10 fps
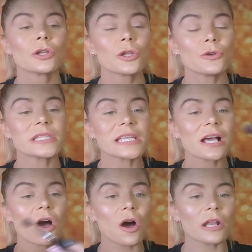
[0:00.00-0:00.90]

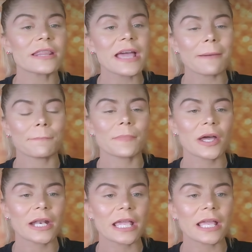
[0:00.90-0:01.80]
losing all of that
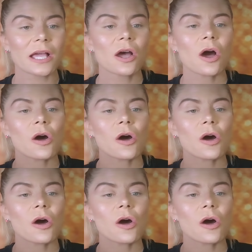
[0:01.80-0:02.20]
money